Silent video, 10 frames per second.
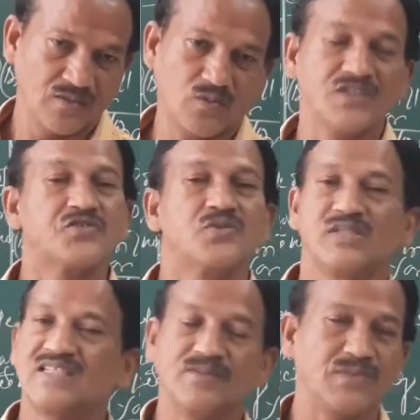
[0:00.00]
wants to
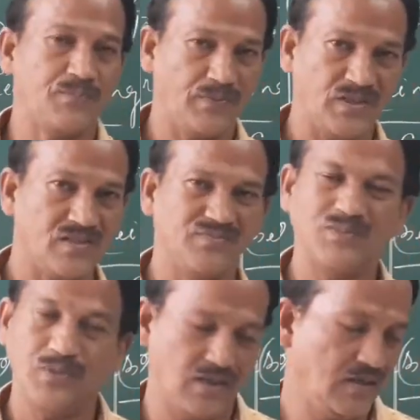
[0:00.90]
receive the payment of the
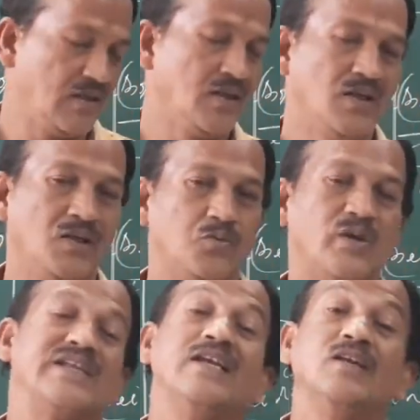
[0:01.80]
bill.
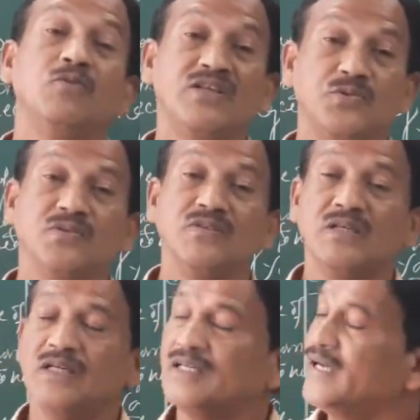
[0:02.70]
What he will do?
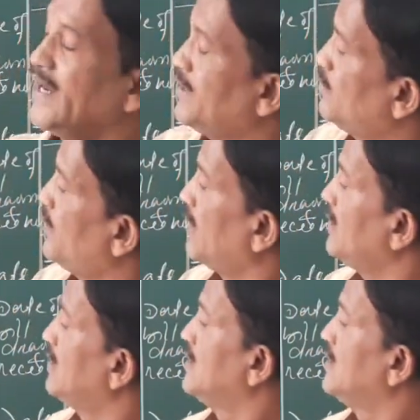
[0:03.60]
Now he will